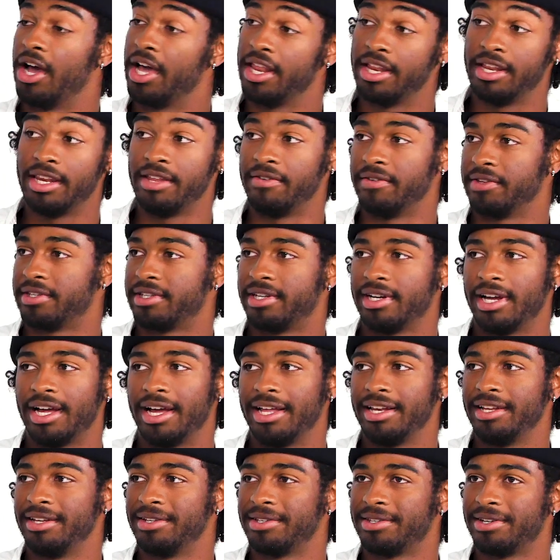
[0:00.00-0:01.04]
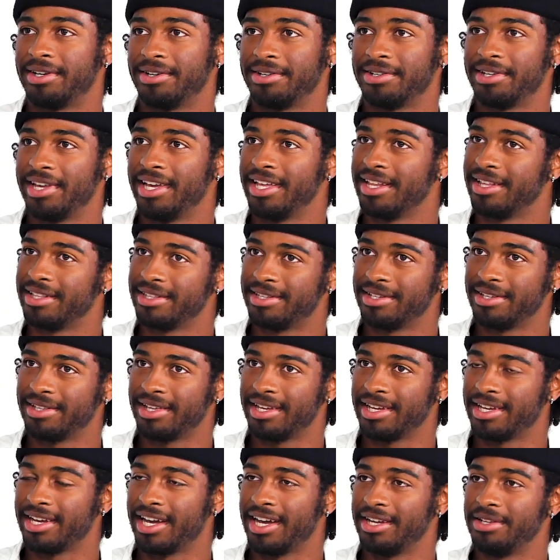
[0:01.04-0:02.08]
I didn't start skating until
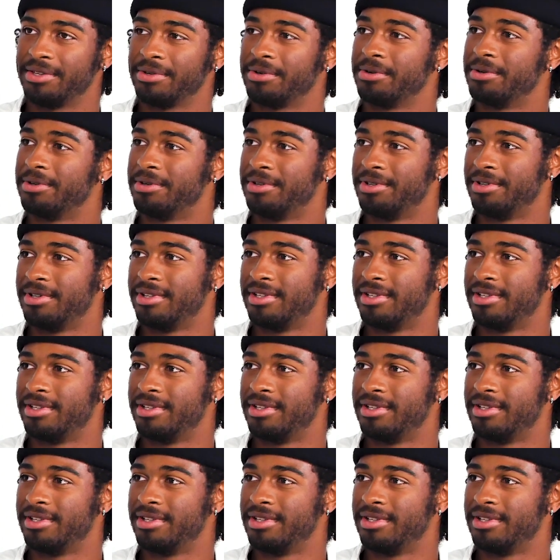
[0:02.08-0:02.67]
like high school.